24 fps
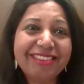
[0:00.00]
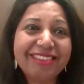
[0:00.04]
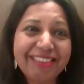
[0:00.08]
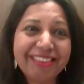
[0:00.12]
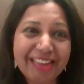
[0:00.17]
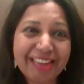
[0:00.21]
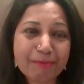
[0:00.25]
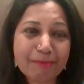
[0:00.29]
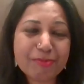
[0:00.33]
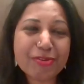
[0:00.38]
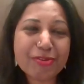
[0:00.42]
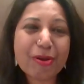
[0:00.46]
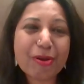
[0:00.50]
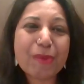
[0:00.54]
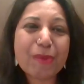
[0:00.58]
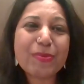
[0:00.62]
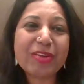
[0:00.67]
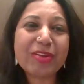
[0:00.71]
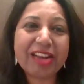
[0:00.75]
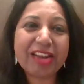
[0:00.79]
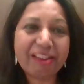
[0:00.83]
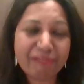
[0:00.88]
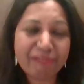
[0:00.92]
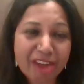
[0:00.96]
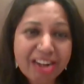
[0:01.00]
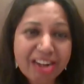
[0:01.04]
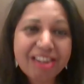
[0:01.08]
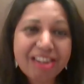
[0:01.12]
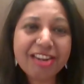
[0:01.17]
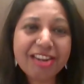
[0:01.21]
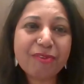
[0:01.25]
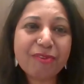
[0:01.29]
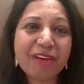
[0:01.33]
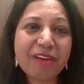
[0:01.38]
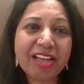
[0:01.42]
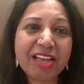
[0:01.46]
laptop or
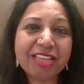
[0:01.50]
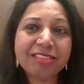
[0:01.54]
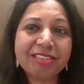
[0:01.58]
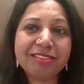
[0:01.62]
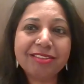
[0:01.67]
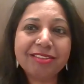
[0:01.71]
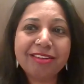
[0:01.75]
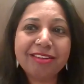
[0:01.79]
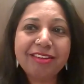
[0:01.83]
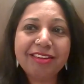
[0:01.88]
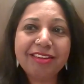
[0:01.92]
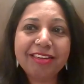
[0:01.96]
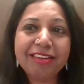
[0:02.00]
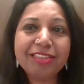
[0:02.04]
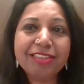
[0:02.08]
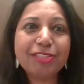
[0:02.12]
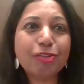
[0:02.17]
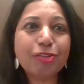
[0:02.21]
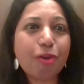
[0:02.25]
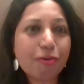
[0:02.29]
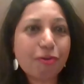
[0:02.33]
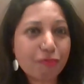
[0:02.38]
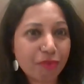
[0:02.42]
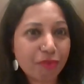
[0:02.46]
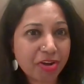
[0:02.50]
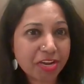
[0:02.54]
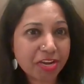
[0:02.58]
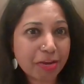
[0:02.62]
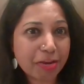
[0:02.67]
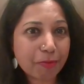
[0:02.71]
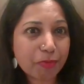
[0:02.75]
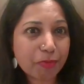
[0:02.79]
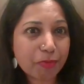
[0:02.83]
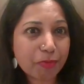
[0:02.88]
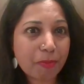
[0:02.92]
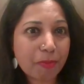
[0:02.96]
one device is not
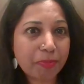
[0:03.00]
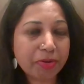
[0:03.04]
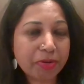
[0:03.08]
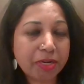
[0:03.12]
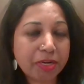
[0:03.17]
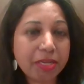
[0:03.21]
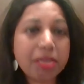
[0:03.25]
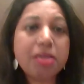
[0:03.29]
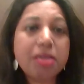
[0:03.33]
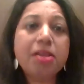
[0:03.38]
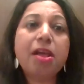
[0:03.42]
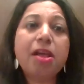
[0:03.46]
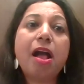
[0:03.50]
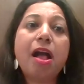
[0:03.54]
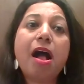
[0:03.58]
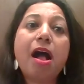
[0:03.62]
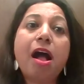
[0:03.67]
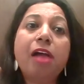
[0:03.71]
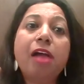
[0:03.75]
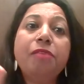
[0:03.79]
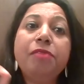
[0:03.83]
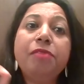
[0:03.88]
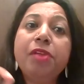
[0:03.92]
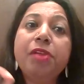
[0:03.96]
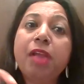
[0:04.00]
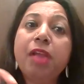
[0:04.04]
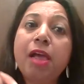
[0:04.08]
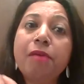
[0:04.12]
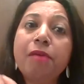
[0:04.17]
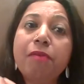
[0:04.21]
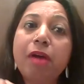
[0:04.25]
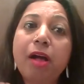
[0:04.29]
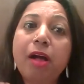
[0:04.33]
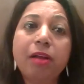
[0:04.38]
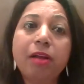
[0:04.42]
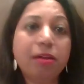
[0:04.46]
working properly, I will
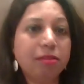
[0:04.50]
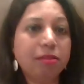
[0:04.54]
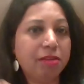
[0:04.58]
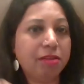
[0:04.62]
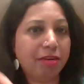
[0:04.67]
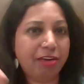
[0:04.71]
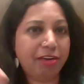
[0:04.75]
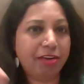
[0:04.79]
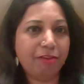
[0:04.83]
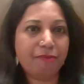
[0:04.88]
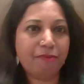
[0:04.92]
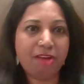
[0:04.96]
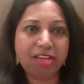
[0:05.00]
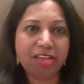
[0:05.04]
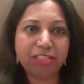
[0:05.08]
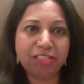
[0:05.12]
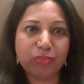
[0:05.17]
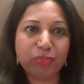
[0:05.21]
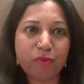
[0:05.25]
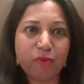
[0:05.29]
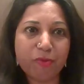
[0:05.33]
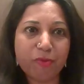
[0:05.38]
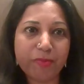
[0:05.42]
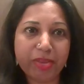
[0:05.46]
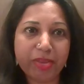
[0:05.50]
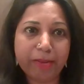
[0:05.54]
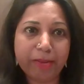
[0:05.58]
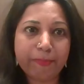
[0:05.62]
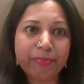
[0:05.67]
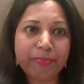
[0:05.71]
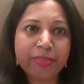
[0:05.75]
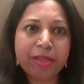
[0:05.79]
have another device for me.